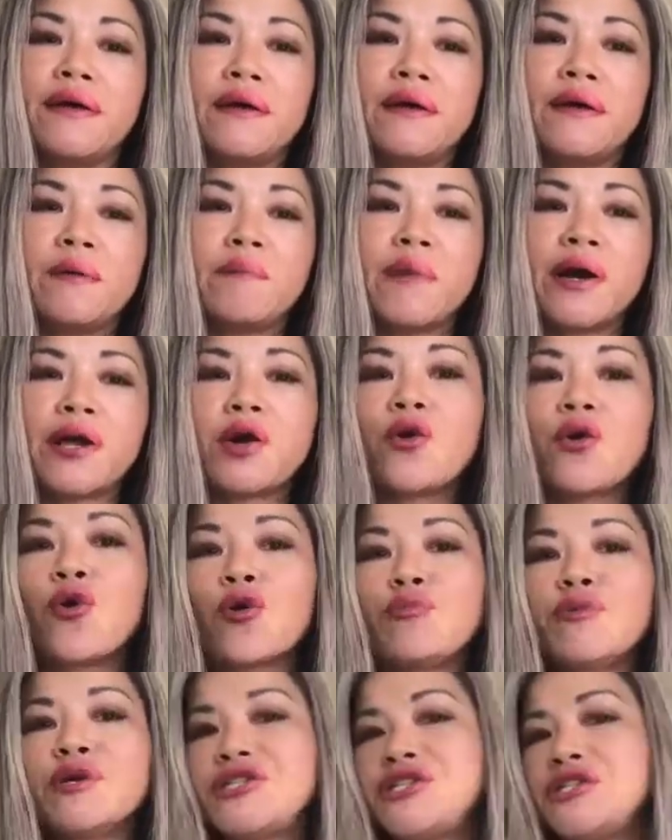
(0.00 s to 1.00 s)
my core
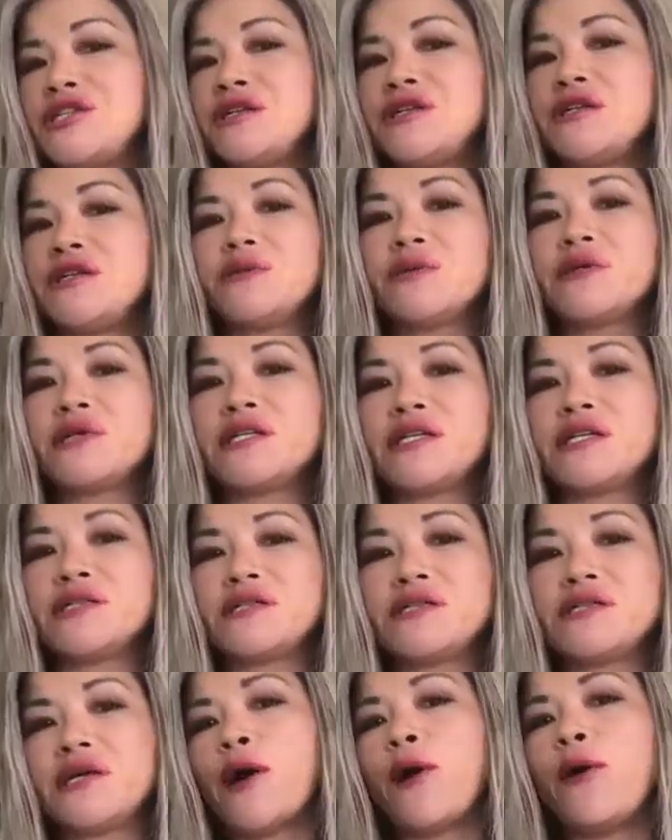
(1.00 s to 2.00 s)
mission, it really is
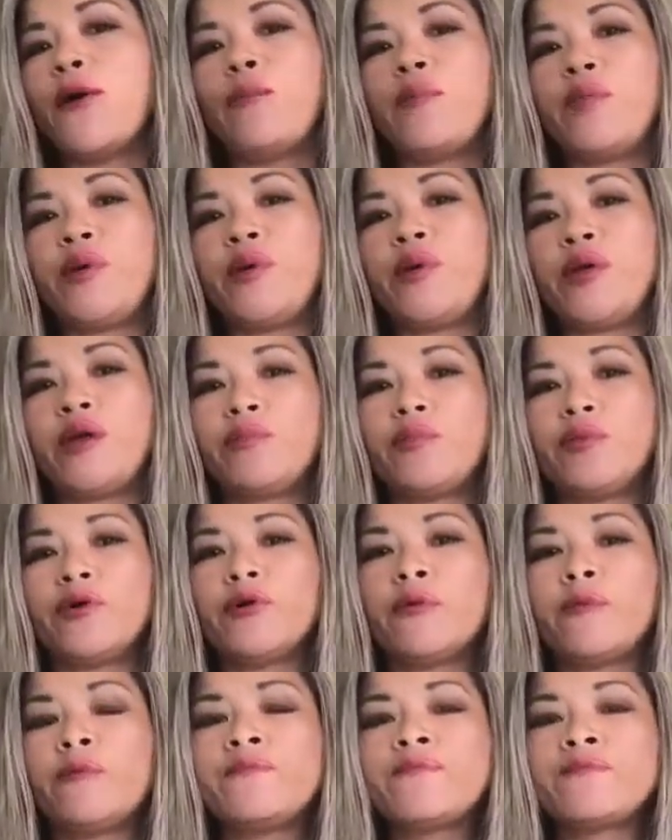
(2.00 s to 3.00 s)
to help
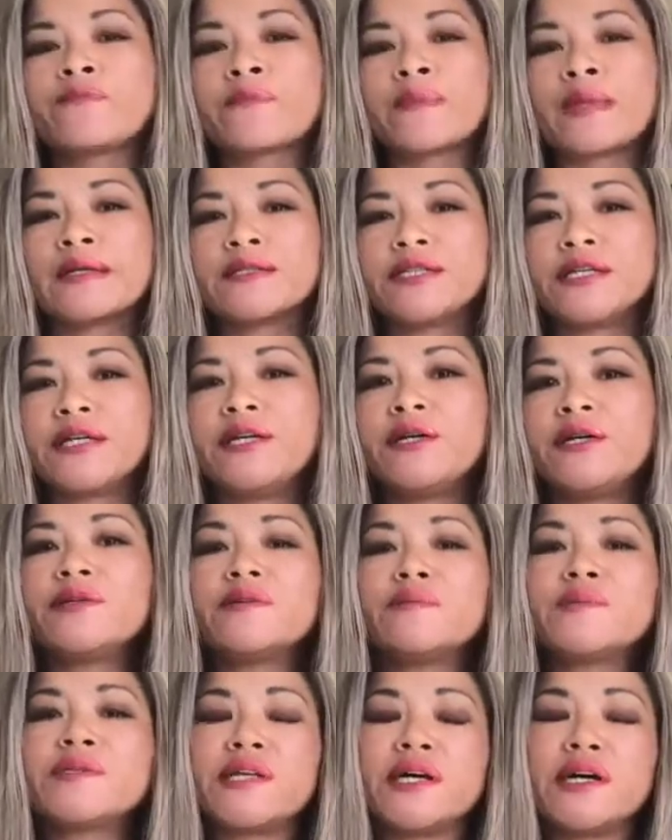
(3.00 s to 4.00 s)
people to heal
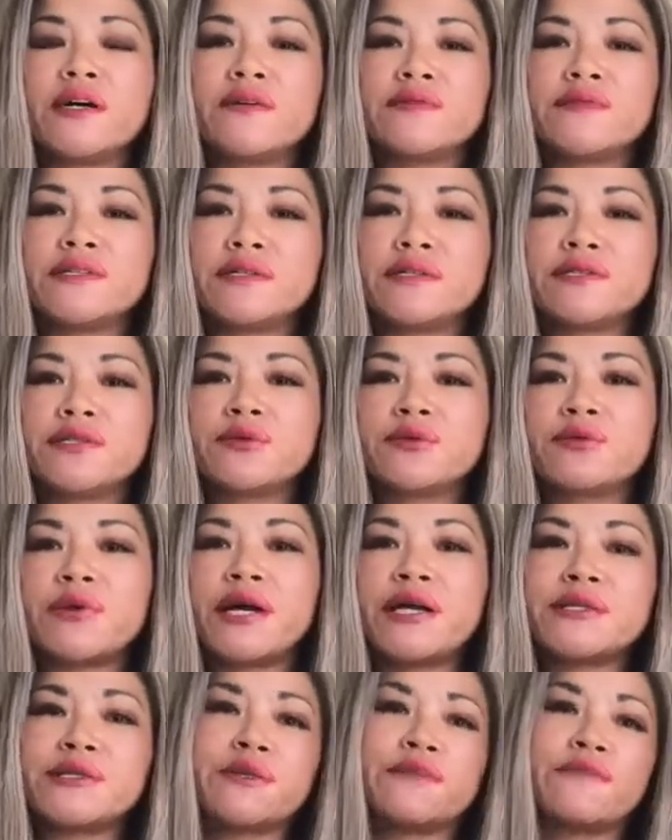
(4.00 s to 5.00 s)
themselves and to
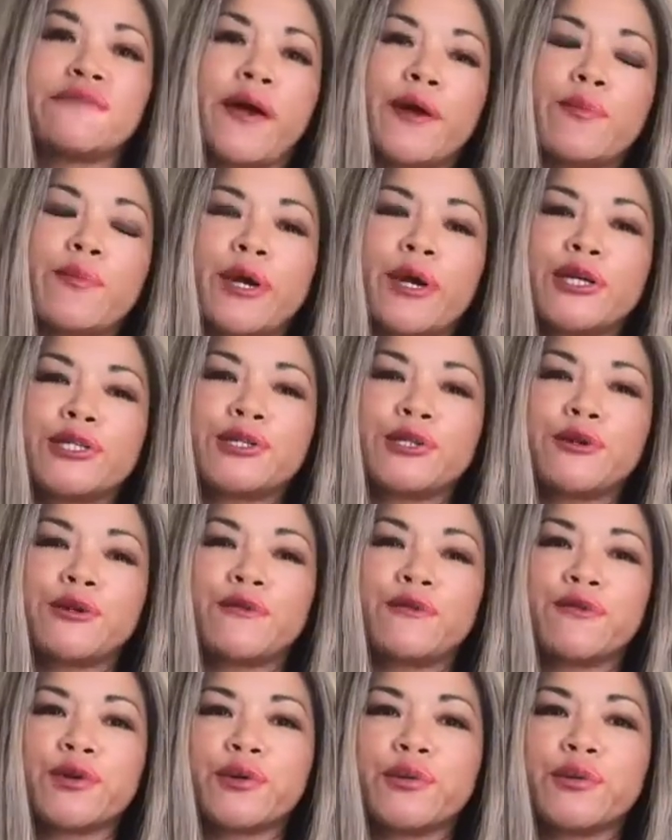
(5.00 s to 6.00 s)
raise their vibrational
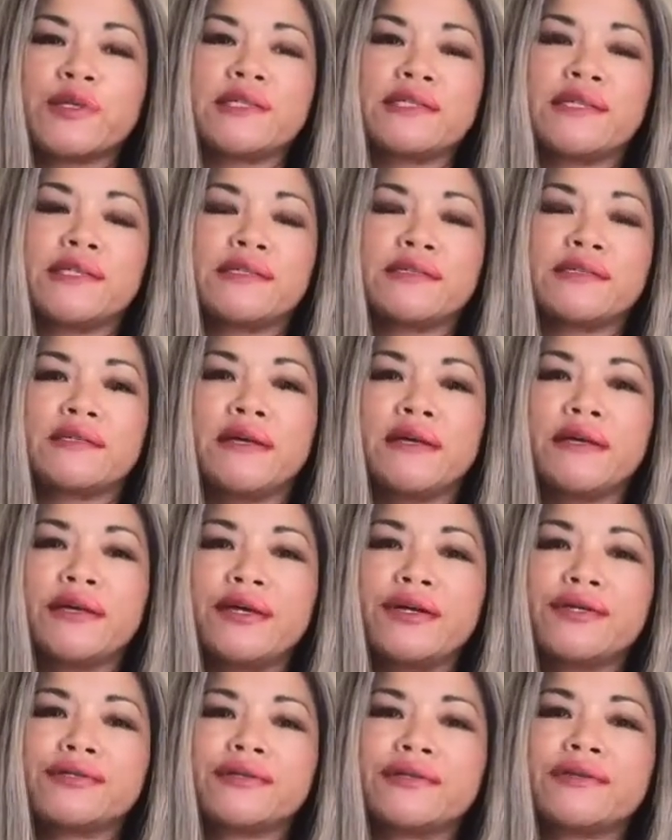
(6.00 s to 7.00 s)
frequencies
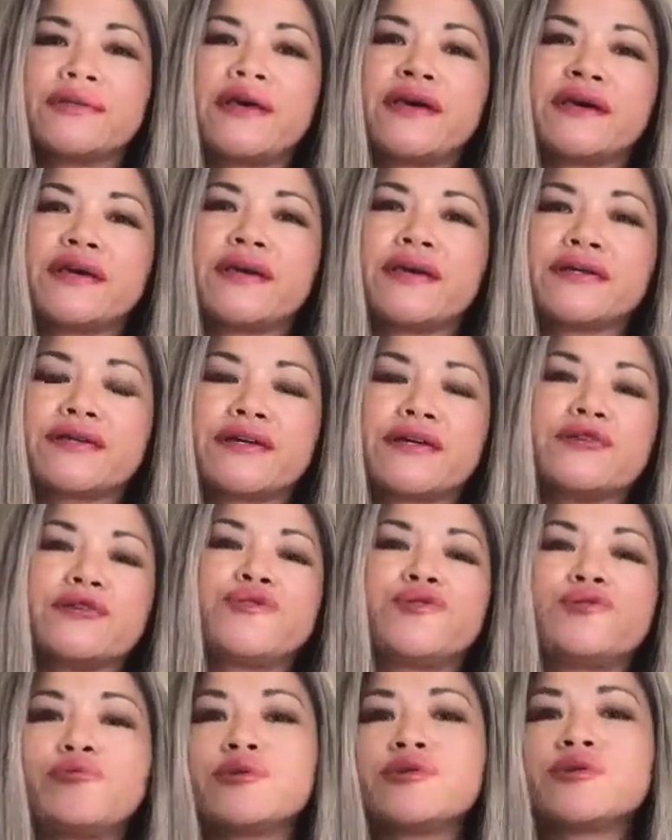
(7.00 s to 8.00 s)
so they can
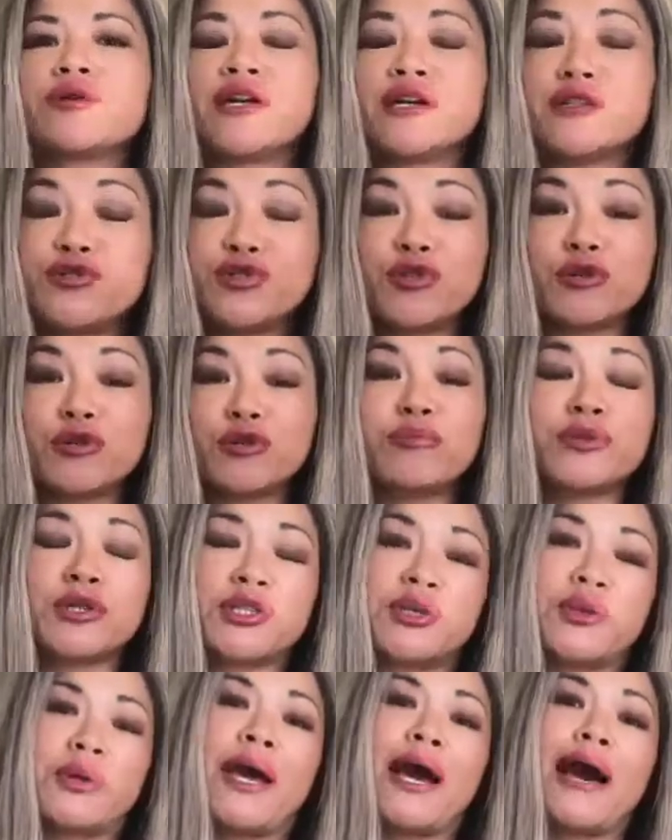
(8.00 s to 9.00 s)
contribute to
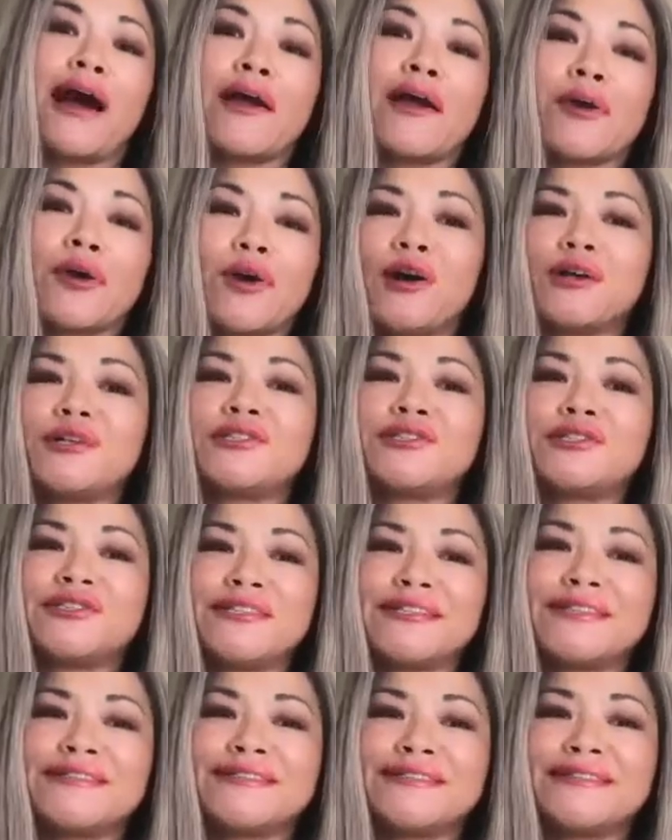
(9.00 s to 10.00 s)
a higher
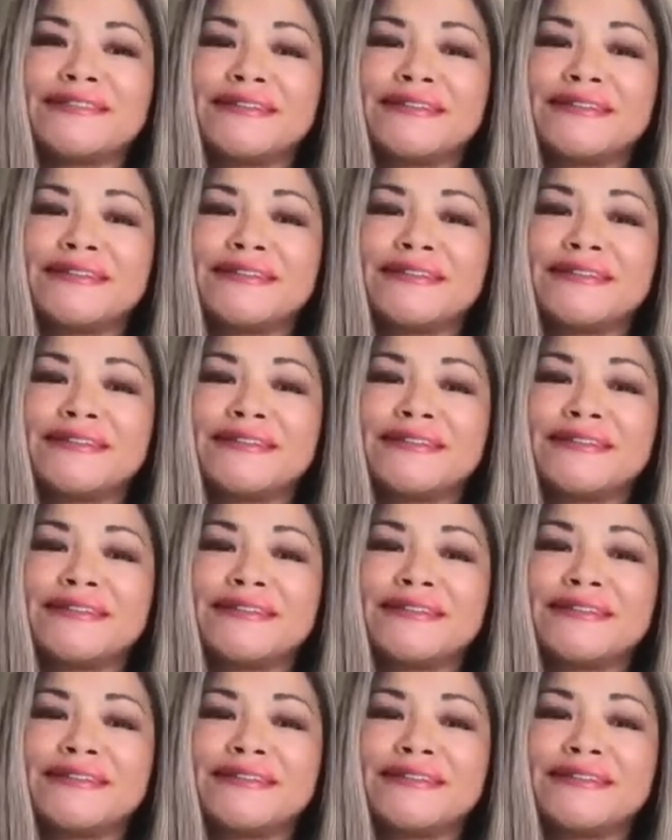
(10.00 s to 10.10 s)
consciousness.